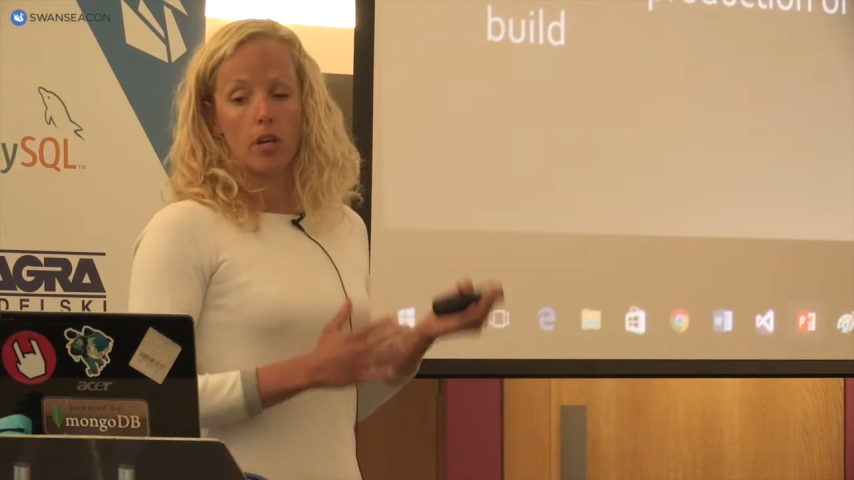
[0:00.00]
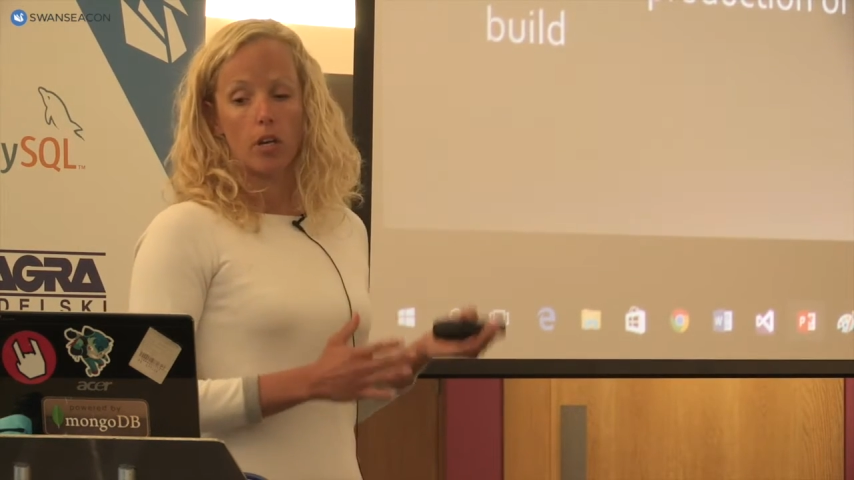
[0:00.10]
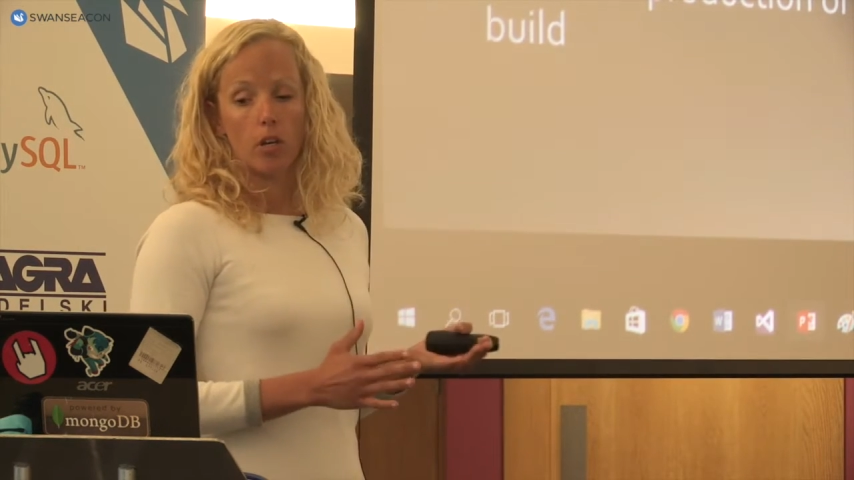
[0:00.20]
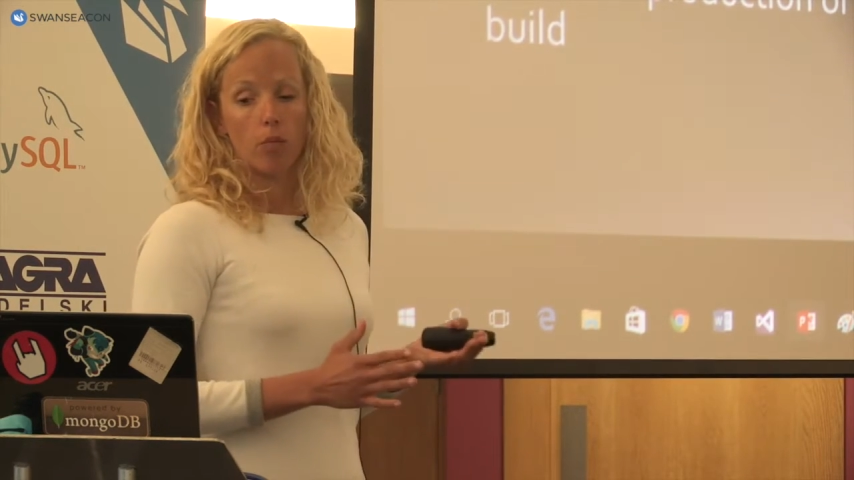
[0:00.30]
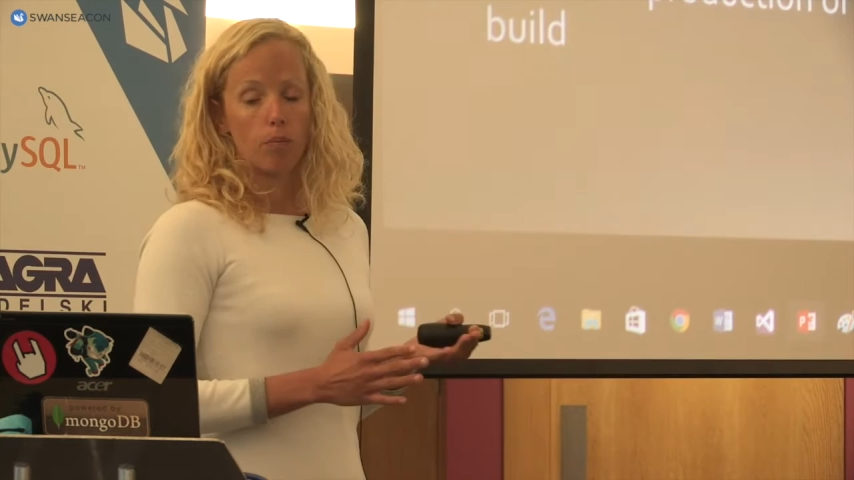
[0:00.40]

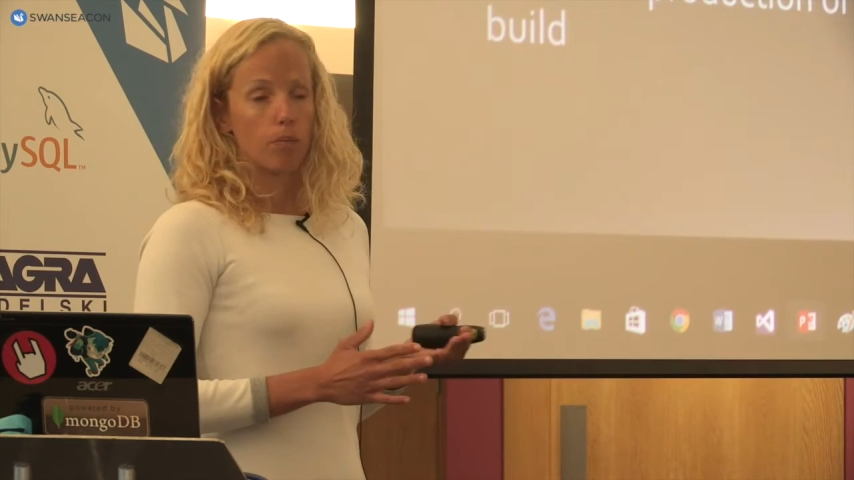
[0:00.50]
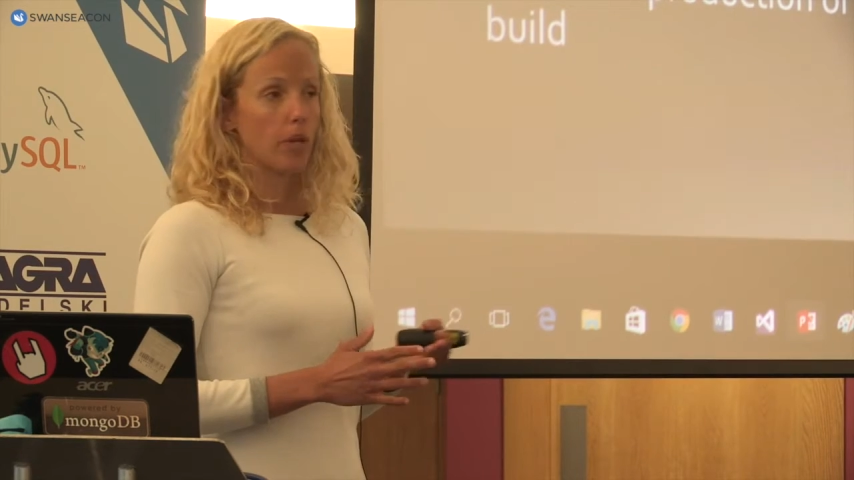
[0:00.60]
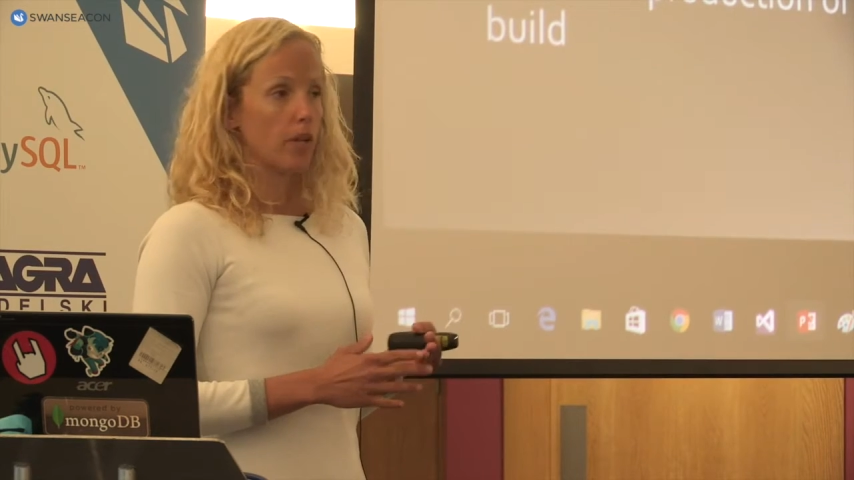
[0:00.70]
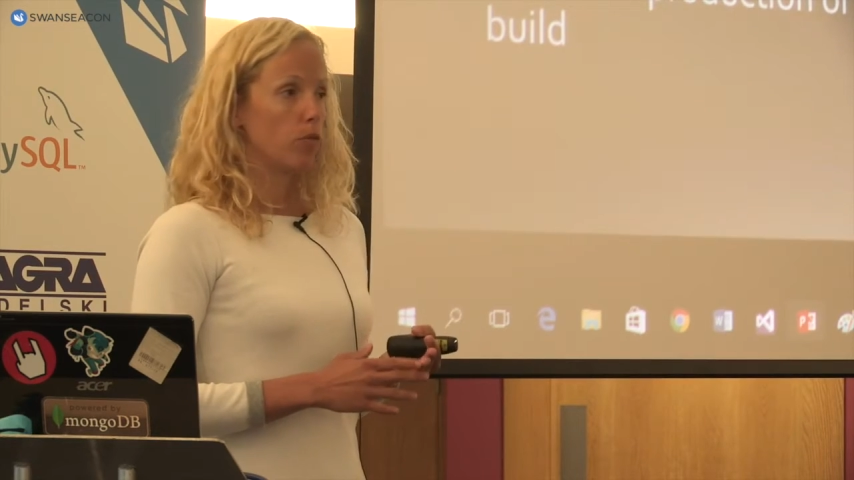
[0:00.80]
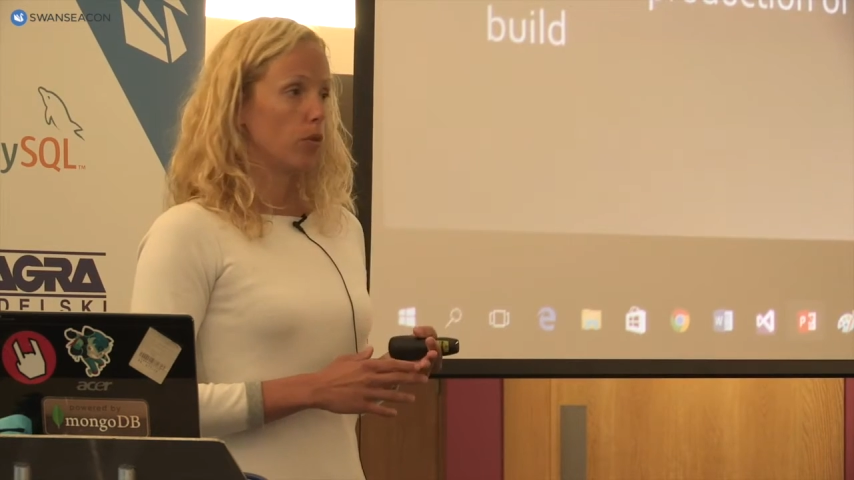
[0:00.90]

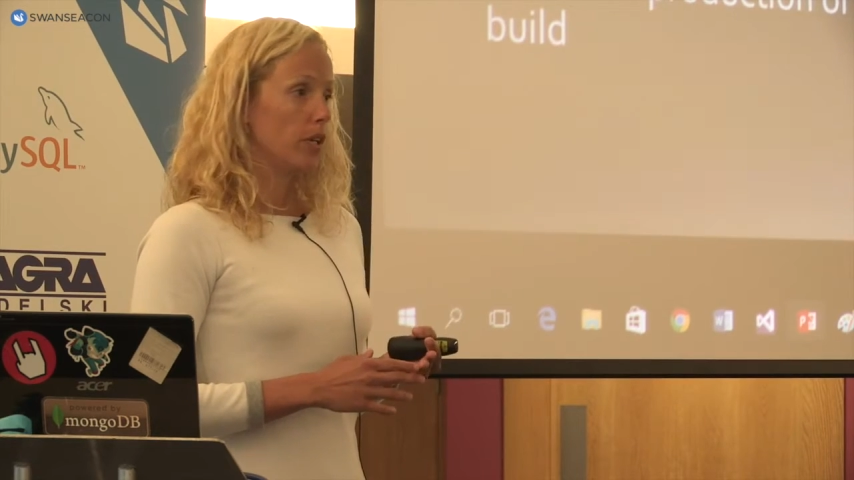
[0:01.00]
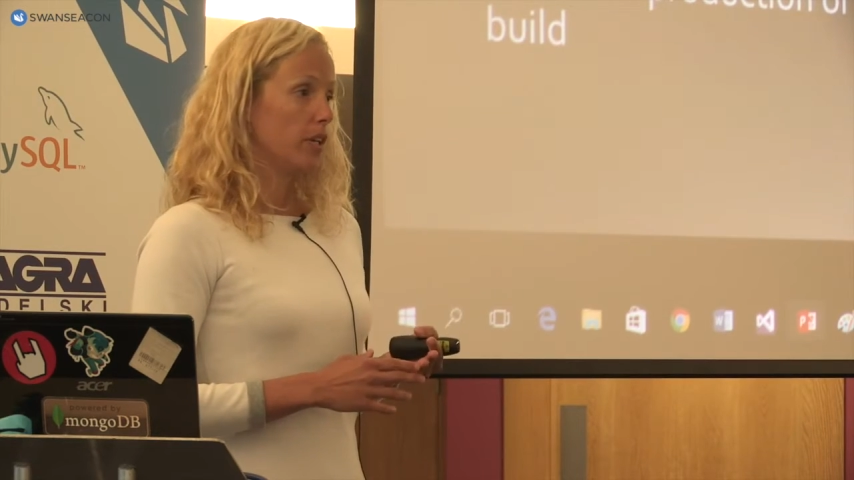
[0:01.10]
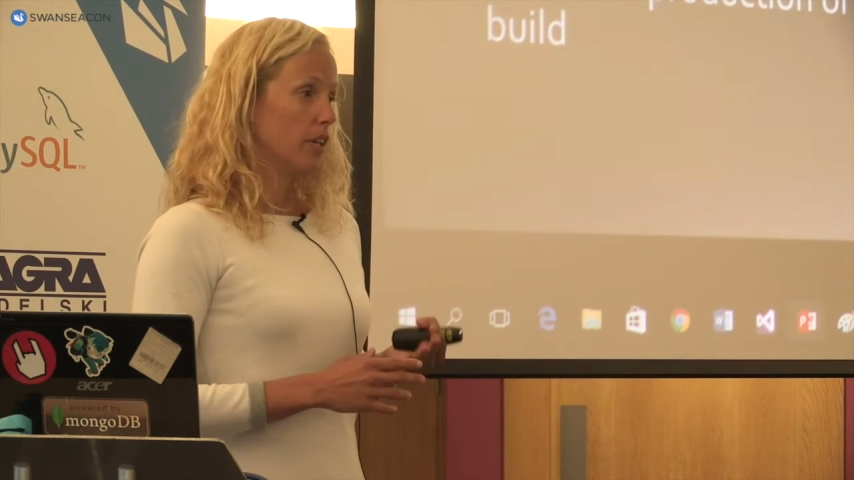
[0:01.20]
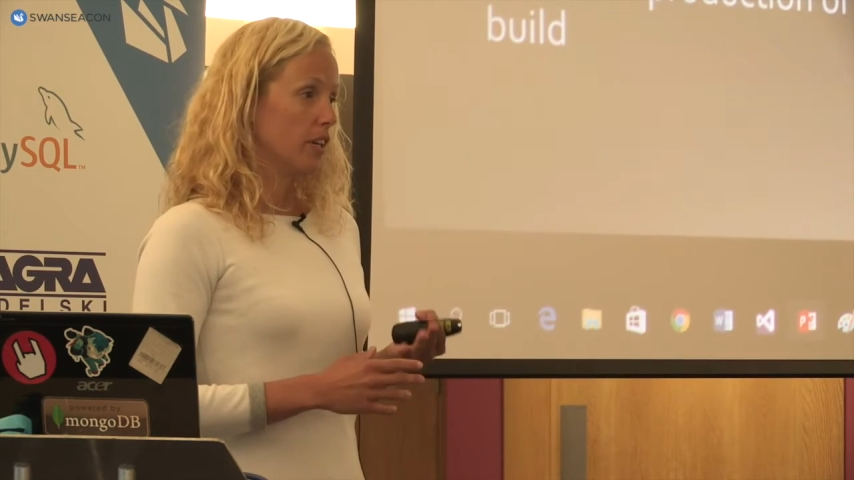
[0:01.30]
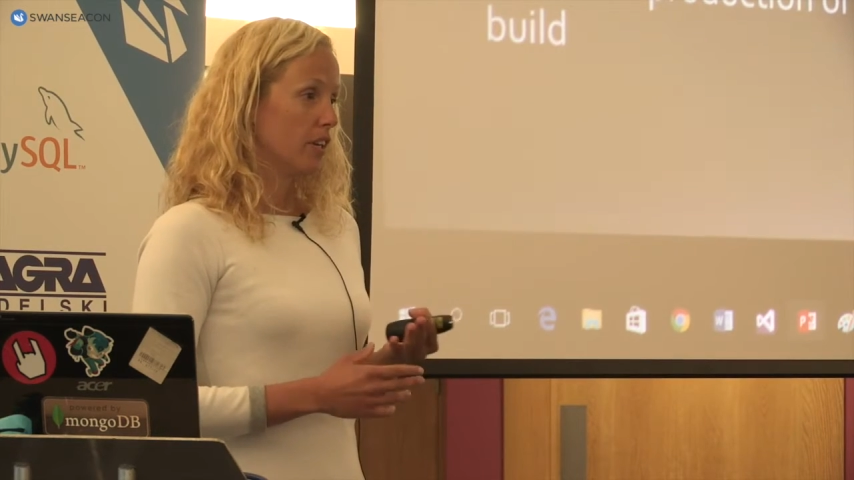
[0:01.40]
and
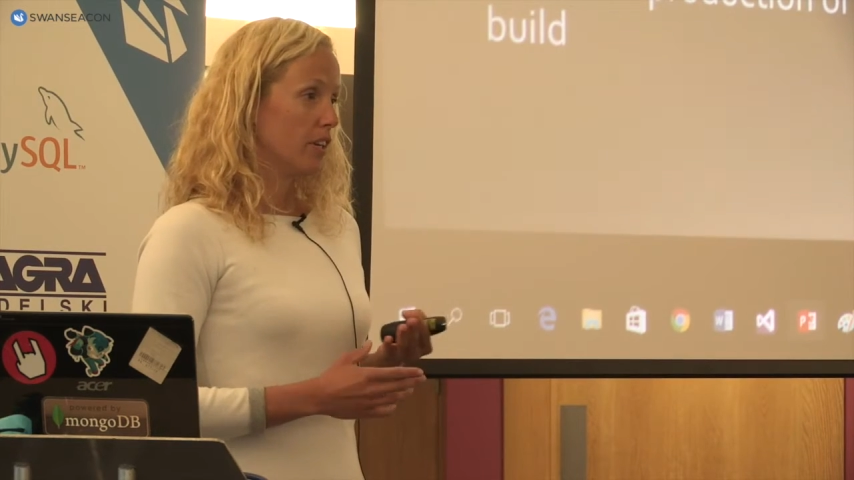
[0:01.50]
we